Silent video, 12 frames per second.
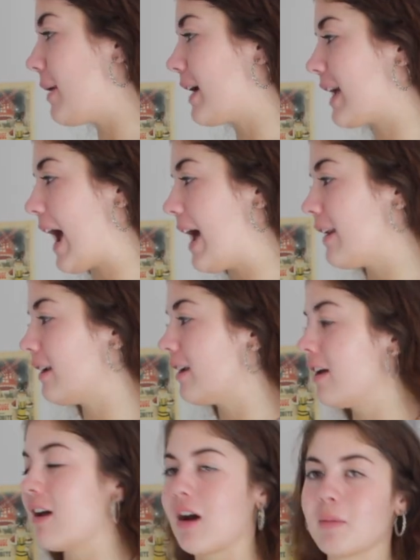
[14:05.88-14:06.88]
but again
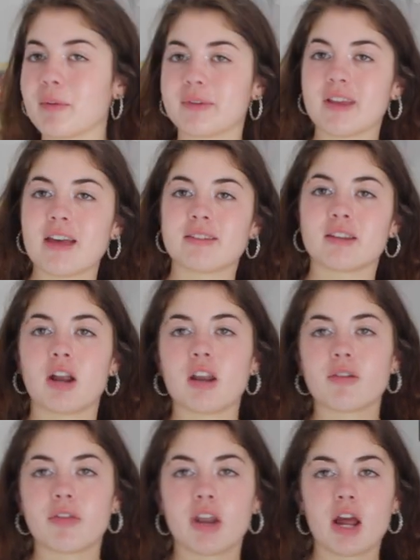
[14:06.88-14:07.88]
I'm obsessed and I
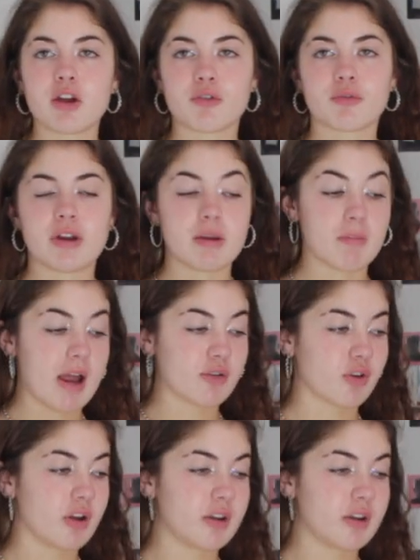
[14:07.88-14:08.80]
love the like green mesh